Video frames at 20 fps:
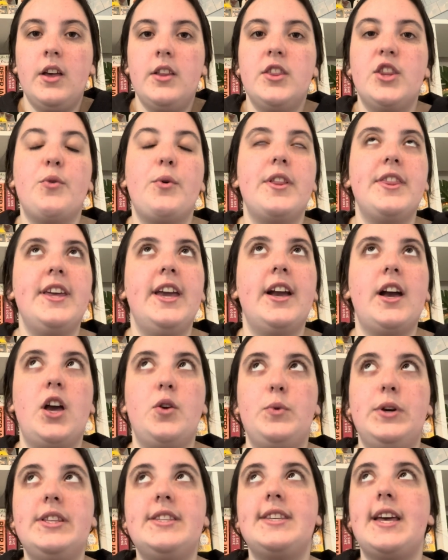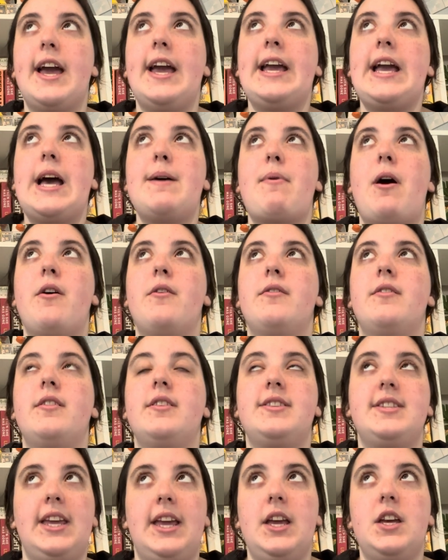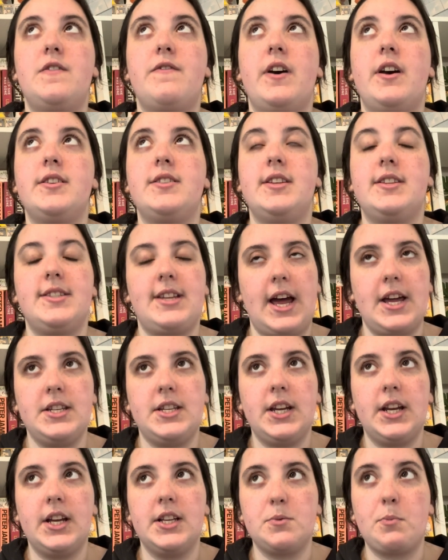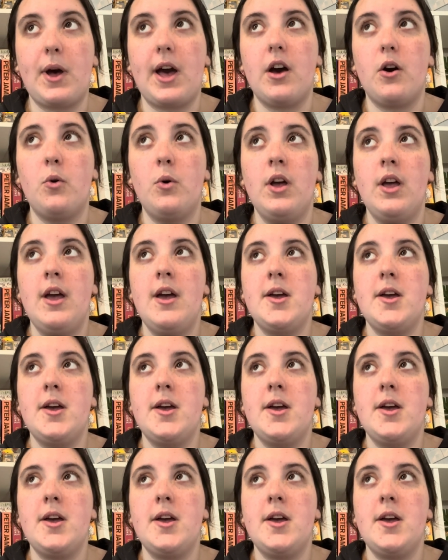The one thing I would say about seated versus standing as well,